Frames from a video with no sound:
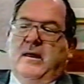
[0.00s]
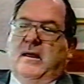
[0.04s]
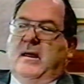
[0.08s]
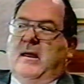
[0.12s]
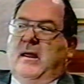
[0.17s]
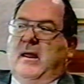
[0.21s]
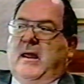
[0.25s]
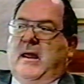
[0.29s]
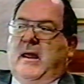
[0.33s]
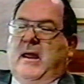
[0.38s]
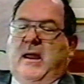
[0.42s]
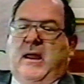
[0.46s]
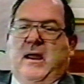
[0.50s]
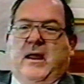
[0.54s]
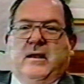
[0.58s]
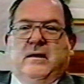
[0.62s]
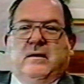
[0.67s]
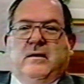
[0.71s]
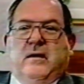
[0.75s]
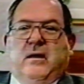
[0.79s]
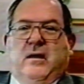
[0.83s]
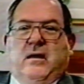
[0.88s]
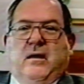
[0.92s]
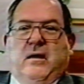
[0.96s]
And
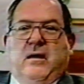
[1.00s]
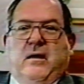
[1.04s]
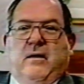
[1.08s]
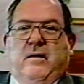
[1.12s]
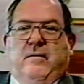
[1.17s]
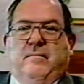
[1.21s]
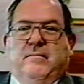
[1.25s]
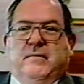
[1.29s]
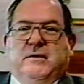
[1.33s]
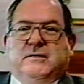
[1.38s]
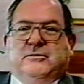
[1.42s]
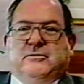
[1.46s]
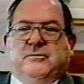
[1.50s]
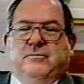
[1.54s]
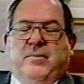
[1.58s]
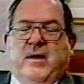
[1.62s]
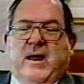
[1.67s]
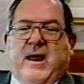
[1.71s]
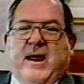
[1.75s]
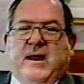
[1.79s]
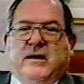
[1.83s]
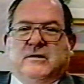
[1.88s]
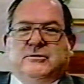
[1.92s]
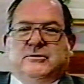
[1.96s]
Mr.
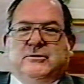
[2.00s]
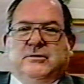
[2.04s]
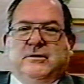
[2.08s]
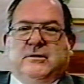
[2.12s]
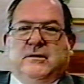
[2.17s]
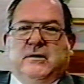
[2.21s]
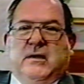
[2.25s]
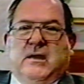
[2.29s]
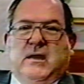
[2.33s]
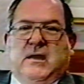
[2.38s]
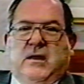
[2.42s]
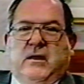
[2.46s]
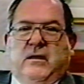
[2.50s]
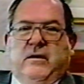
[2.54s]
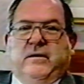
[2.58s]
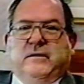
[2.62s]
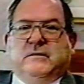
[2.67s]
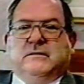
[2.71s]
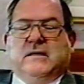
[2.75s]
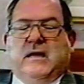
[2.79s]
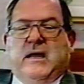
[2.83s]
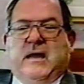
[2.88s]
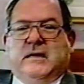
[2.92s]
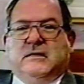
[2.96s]
Baxter is
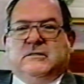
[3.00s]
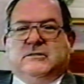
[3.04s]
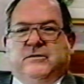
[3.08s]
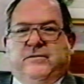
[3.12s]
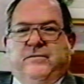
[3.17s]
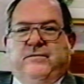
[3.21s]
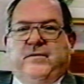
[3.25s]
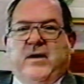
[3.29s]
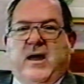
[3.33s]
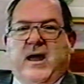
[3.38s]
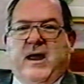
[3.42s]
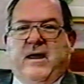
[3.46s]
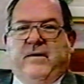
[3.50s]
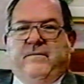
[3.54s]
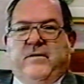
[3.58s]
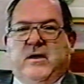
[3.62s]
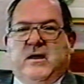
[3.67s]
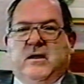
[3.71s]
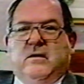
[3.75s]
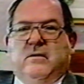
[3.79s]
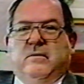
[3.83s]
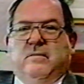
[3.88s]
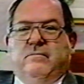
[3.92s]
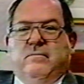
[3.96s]
a
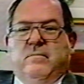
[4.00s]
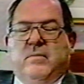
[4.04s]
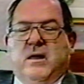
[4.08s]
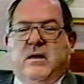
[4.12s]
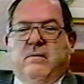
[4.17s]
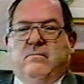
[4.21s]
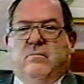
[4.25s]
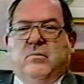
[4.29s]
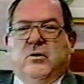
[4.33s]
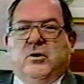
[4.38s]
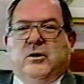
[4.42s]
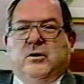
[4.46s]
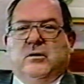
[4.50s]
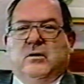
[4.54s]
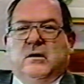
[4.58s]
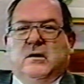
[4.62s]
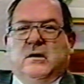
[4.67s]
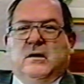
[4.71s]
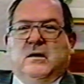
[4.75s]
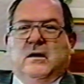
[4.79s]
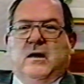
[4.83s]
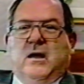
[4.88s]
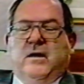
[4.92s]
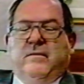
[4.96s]
surviving member
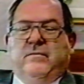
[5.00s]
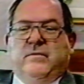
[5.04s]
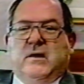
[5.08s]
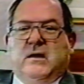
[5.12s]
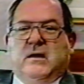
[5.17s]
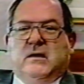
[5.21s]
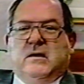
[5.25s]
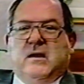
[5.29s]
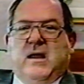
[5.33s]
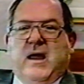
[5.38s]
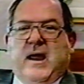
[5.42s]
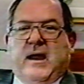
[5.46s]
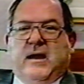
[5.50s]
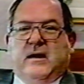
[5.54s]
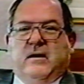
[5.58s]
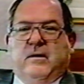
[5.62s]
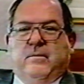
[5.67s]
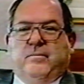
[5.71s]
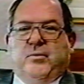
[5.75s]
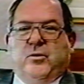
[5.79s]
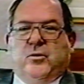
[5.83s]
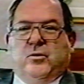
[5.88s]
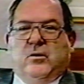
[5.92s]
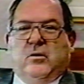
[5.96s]
of the attack at
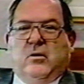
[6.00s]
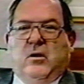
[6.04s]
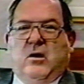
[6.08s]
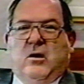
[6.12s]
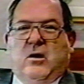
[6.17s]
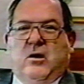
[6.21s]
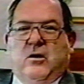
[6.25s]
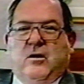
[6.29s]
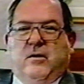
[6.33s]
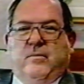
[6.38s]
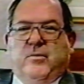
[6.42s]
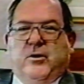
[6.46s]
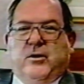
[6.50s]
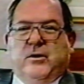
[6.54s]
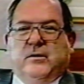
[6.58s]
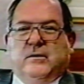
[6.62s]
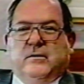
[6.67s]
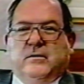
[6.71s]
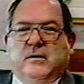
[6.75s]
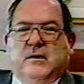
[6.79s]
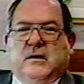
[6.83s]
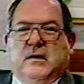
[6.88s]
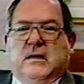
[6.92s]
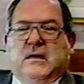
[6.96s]
Pearl Harbor
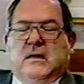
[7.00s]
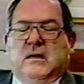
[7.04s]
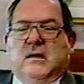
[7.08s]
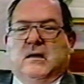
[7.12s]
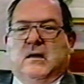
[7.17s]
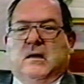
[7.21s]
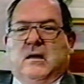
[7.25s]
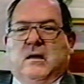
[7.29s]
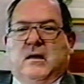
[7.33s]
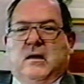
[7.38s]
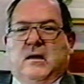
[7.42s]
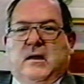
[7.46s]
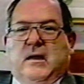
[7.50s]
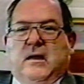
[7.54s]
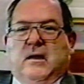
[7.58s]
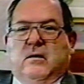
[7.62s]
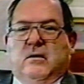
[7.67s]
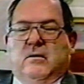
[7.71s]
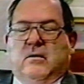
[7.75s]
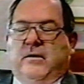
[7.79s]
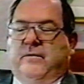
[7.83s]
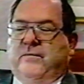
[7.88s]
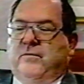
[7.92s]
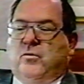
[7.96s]
in,
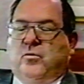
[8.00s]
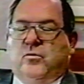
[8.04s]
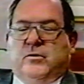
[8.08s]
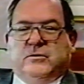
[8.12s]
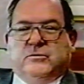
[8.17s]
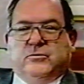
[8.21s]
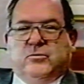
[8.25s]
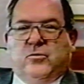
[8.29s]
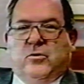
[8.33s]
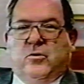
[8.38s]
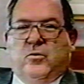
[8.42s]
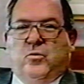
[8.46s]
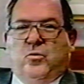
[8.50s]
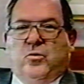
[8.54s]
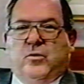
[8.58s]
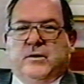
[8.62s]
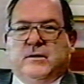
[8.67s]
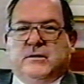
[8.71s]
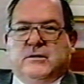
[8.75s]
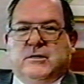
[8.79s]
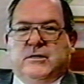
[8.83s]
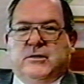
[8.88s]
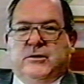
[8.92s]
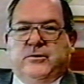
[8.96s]
of course, World War
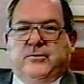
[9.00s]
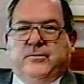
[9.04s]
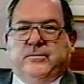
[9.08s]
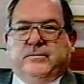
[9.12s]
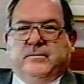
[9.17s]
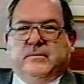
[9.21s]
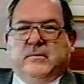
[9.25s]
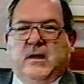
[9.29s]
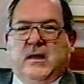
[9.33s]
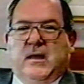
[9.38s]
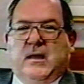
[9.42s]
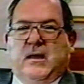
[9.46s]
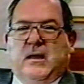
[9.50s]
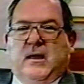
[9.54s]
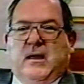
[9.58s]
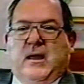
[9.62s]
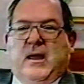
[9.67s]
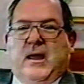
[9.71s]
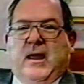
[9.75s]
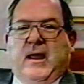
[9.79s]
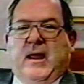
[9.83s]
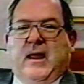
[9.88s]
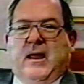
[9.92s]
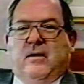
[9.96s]
II.
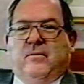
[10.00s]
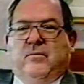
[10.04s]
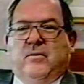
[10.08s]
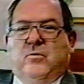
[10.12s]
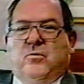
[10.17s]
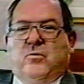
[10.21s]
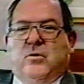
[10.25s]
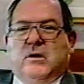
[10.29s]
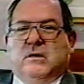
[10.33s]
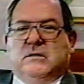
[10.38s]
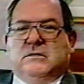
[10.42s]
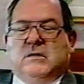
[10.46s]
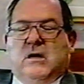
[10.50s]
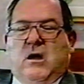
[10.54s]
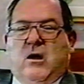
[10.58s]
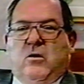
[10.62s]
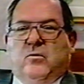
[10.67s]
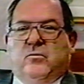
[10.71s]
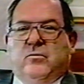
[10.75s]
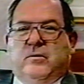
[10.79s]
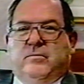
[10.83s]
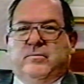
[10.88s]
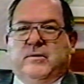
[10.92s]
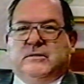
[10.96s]
And we want to talk
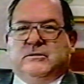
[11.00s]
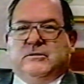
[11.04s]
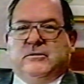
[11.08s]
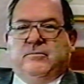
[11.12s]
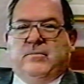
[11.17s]
with Mr.